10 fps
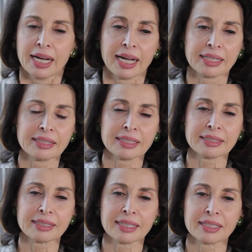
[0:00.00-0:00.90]
I
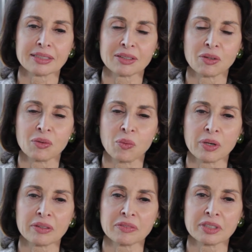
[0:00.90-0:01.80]
think that
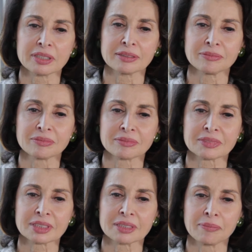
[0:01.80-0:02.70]
one of the
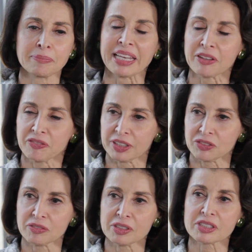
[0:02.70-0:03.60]

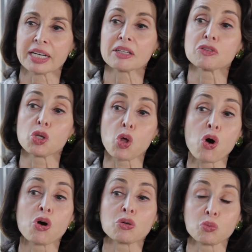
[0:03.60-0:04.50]
benefits of this kind of
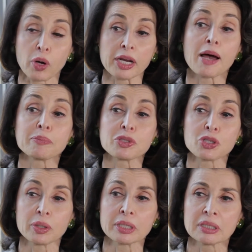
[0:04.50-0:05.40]
long run-up
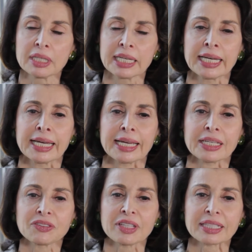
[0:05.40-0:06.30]
to it
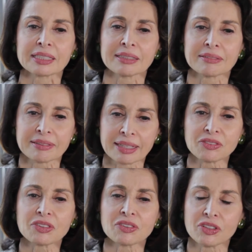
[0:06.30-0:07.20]
is that
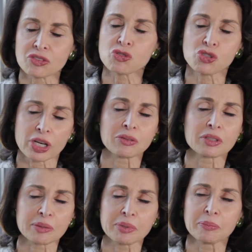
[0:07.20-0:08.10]
consensus has
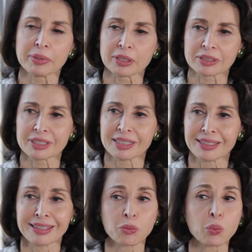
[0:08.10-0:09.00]
generally been built
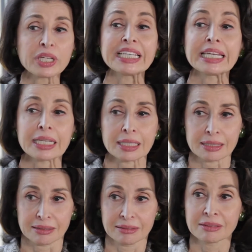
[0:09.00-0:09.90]
that we
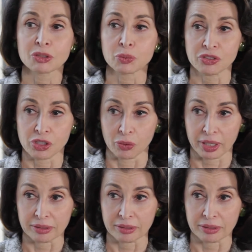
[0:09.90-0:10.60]
need the rezoning.